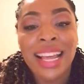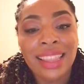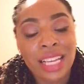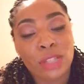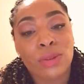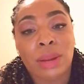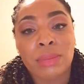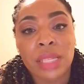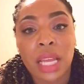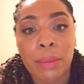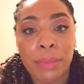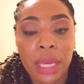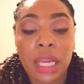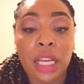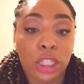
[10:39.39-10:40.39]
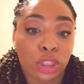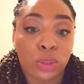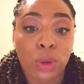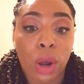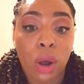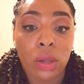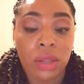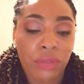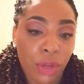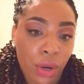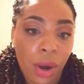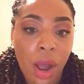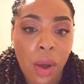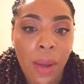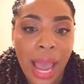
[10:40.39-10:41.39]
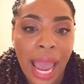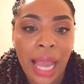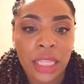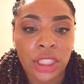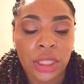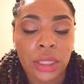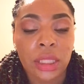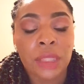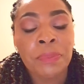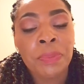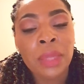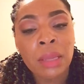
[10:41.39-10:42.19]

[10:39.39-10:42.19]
That's what I'm saying. Be in control of your own actions,